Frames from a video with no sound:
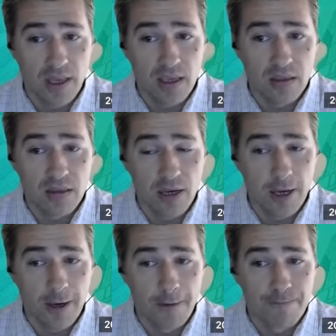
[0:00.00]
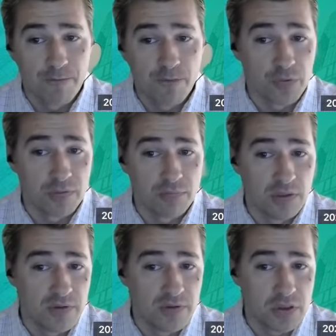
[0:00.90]
and for
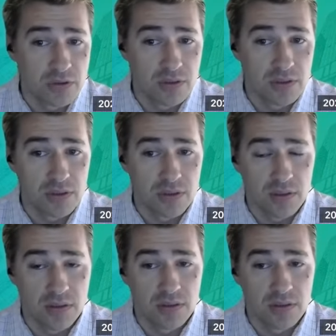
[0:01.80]
individuals is